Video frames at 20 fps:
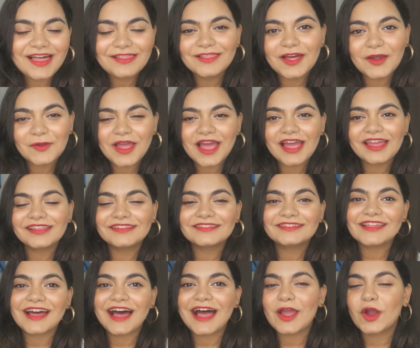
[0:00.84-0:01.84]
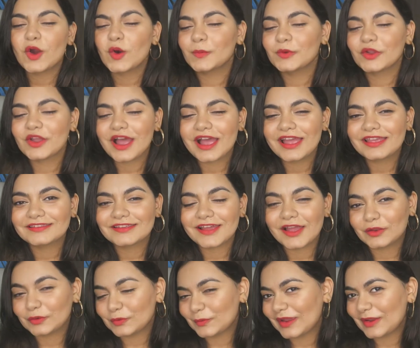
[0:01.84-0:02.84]
Hello guys, I hope you guys
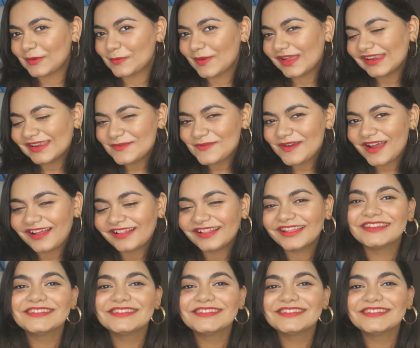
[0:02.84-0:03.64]
are doing really well.